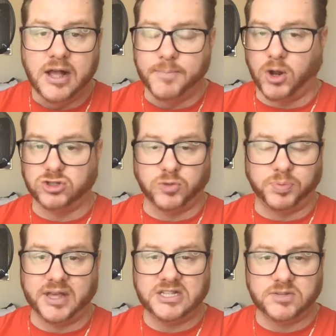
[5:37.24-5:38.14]
but also
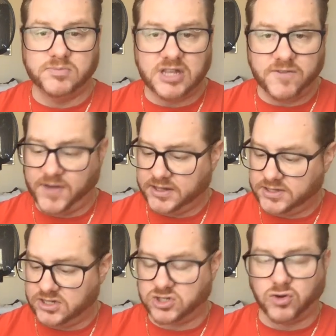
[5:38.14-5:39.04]
played some
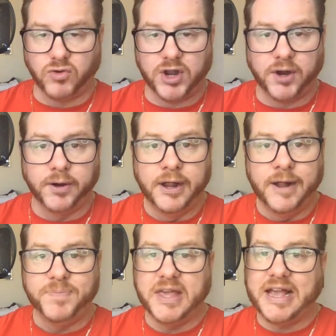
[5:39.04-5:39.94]
defense in his career.
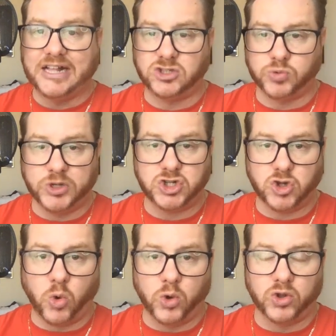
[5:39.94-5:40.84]
He got switched to
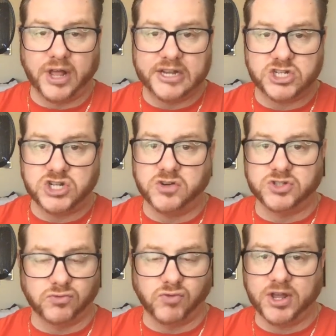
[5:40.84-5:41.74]
corner last year
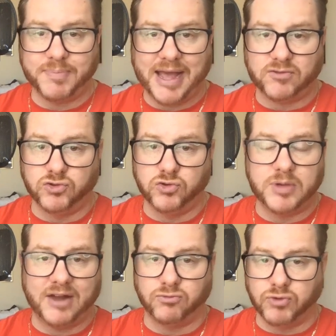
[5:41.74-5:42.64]
as the running back room
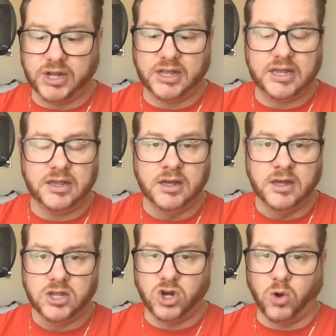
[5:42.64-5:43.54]
got really,
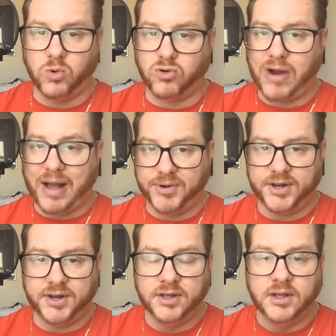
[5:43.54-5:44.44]

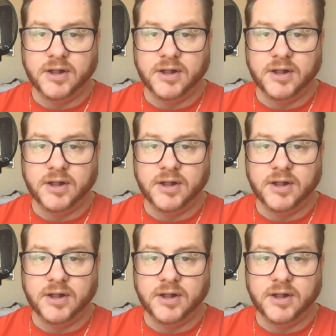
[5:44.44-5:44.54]
crowded.